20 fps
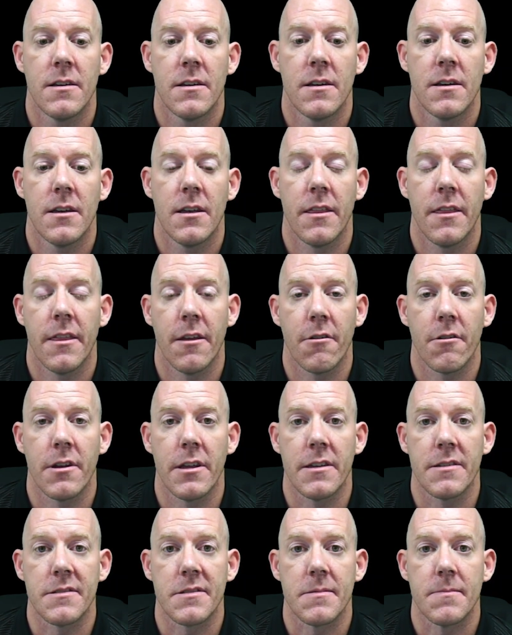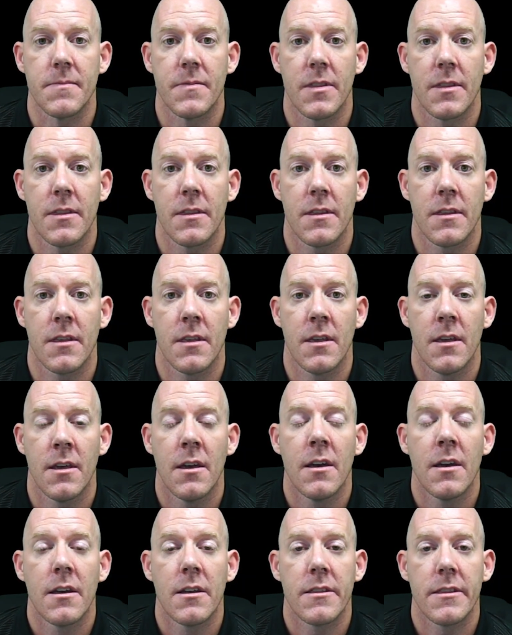And there it is.
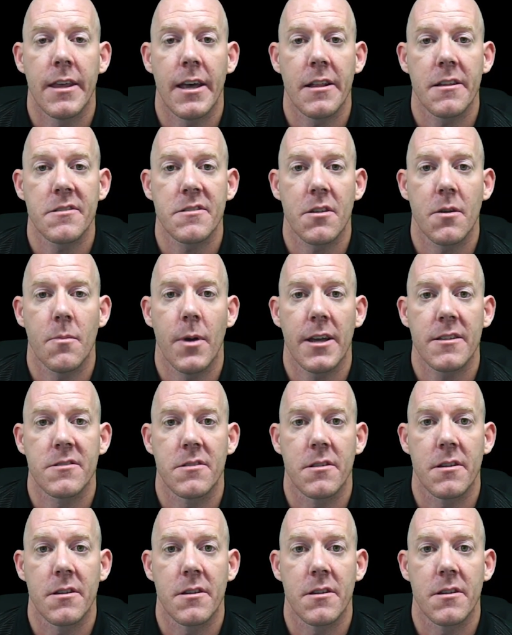Now let's go back to the